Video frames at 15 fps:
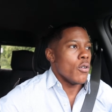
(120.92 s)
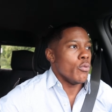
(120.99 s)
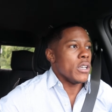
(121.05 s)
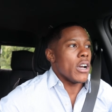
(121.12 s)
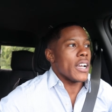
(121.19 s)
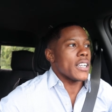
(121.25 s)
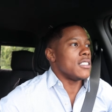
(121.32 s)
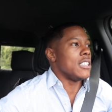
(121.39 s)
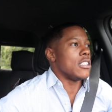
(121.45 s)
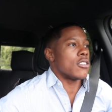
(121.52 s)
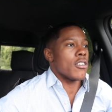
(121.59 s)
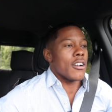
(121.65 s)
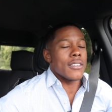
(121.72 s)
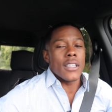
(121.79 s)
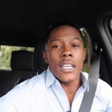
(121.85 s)
We actually
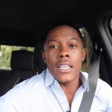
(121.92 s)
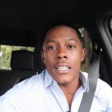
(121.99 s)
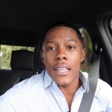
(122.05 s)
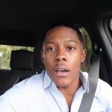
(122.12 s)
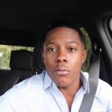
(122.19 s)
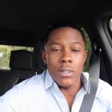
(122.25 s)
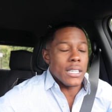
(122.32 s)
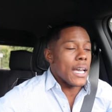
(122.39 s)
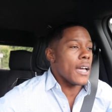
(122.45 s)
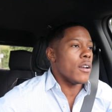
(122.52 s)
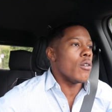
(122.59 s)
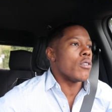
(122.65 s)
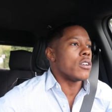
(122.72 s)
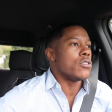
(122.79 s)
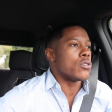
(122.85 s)
start thinking that we got
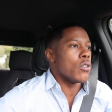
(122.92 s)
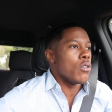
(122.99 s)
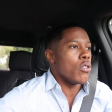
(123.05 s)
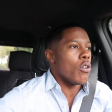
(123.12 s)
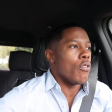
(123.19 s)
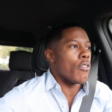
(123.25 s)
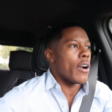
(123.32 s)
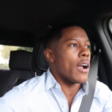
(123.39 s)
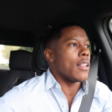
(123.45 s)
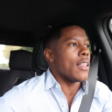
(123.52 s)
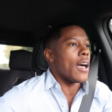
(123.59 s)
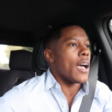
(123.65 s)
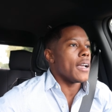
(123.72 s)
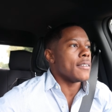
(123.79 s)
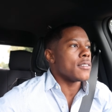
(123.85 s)
no control over our
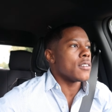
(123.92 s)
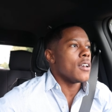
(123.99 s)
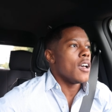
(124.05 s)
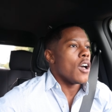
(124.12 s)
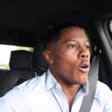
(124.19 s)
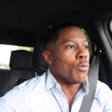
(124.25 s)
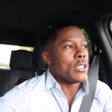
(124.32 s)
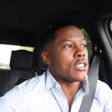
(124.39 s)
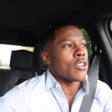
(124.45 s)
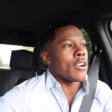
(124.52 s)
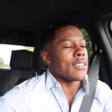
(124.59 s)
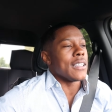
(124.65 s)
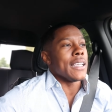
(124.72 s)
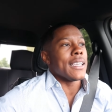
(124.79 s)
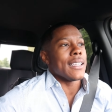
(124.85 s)
lives. We
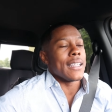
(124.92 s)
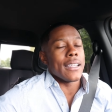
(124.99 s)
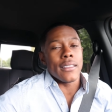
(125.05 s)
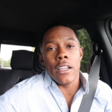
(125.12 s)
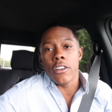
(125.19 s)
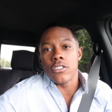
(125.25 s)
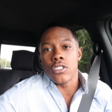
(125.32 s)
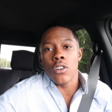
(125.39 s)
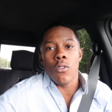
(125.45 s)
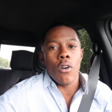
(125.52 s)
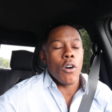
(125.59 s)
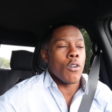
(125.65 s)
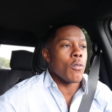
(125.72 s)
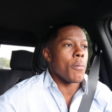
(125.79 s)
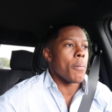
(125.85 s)
start thinking that there's no
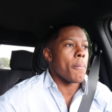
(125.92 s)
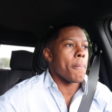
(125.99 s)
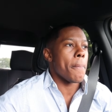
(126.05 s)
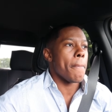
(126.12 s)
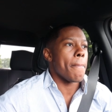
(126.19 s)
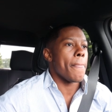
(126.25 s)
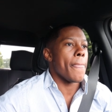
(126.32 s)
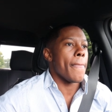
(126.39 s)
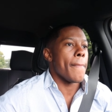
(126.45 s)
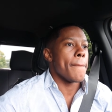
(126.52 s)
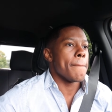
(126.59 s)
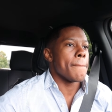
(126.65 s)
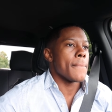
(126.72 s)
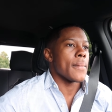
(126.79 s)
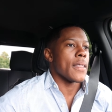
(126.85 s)
hope.
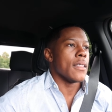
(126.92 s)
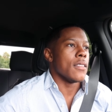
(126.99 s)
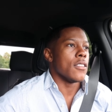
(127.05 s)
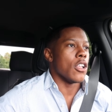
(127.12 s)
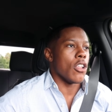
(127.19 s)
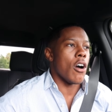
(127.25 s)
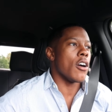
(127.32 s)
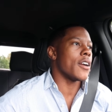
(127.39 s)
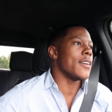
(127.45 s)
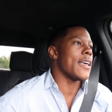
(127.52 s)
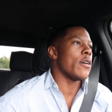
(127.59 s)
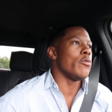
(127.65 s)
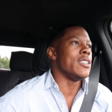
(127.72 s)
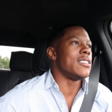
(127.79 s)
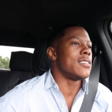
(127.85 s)
The longer
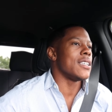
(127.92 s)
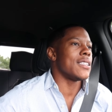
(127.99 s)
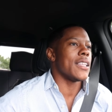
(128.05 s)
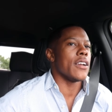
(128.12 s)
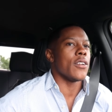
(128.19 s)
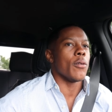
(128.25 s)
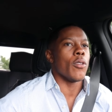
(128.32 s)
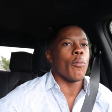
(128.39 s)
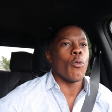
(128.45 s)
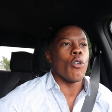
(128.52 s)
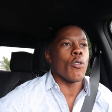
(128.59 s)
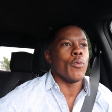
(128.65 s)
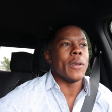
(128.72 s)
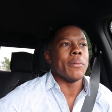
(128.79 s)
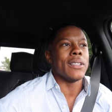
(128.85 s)
that we sit there, though, the
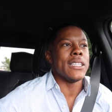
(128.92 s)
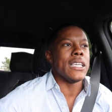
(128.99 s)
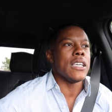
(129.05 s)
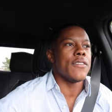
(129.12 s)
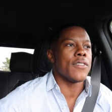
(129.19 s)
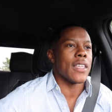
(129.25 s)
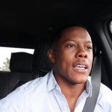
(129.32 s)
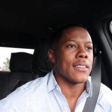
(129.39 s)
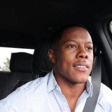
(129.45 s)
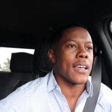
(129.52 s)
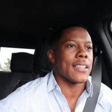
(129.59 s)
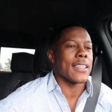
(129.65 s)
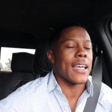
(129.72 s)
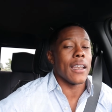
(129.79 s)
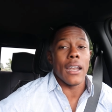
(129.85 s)
more we believe things
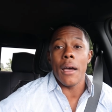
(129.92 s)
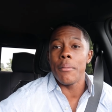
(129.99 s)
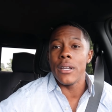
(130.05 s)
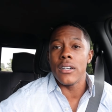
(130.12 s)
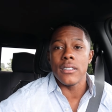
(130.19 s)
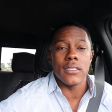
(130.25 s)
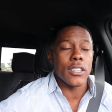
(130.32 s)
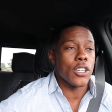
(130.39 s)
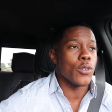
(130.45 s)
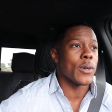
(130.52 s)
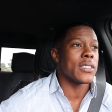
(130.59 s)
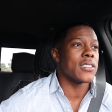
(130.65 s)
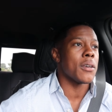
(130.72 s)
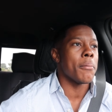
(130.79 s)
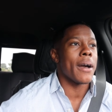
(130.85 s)
like that. And I'm here to tell you,
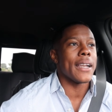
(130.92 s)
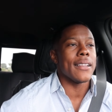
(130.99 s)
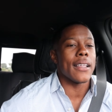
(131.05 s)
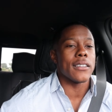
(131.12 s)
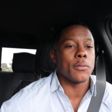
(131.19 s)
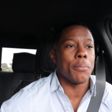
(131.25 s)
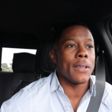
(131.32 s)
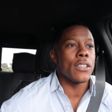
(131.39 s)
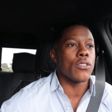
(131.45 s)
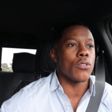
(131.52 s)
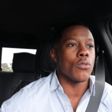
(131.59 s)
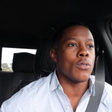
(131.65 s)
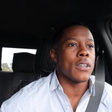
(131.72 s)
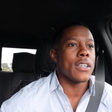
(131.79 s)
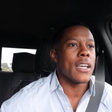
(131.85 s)
as somebody that's been
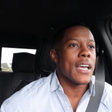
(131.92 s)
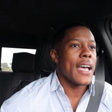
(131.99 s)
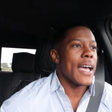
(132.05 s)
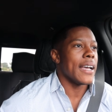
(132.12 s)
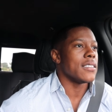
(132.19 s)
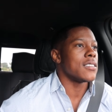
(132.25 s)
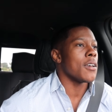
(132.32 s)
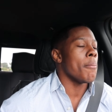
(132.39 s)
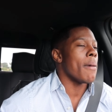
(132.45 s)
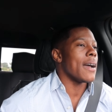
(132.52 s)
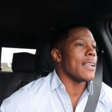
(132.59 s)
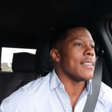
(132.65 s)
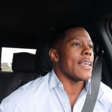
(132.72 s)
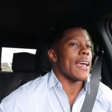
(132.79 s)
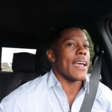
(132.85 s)
through it, as
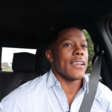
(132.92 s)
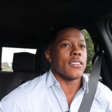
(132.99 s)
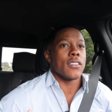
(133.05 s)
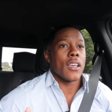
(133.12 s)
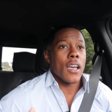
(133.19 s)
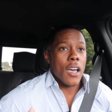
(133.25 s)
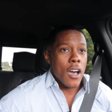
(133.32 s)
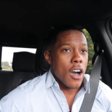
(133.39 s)
somebody that has